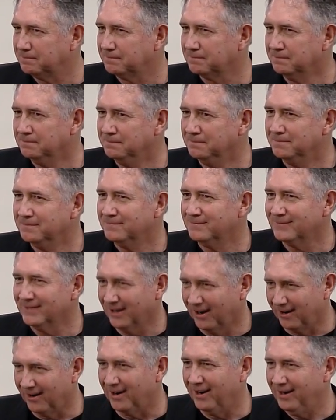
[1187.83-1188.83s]
All
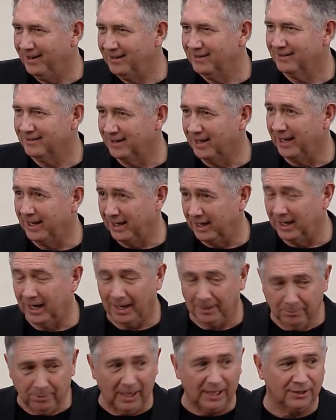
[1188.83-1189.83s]
right. All right. And it
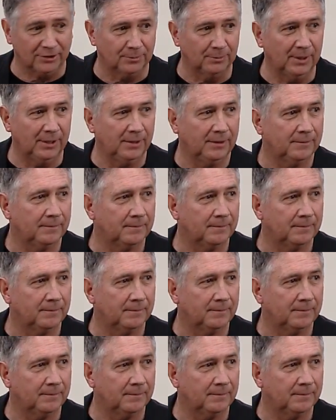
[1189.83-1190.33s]
had blessed me.